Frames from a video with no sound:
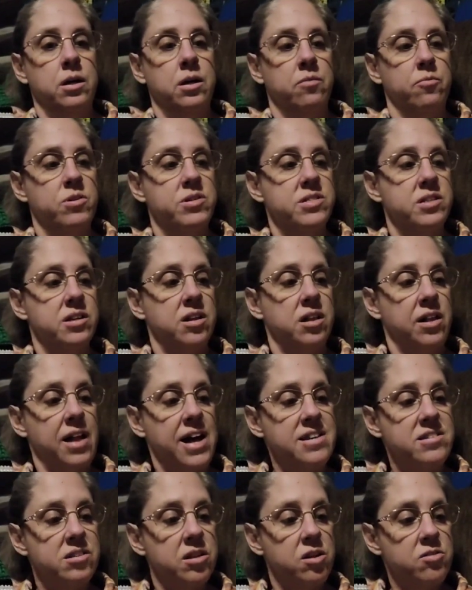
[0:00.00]
was
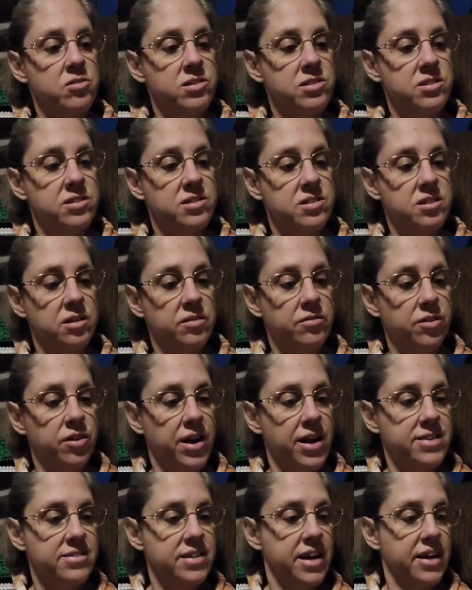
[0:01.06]
as close to silver
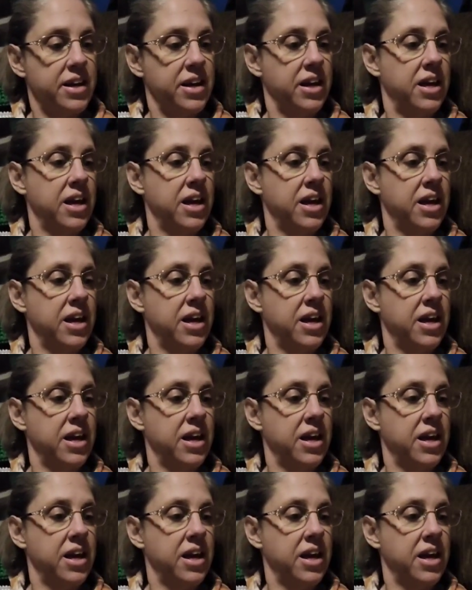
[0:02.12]
as I could